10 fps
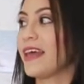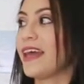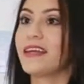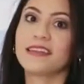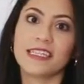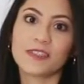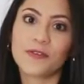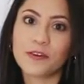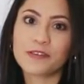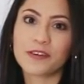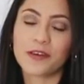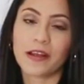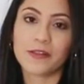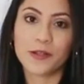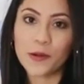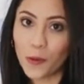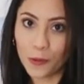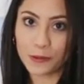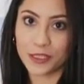and these photos are a little old,